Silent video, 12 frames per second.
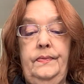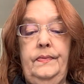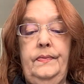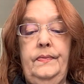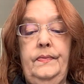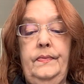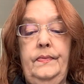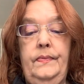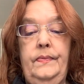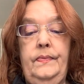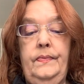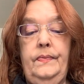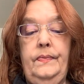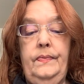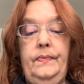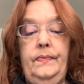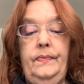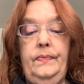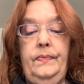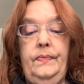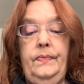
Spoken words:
(silence)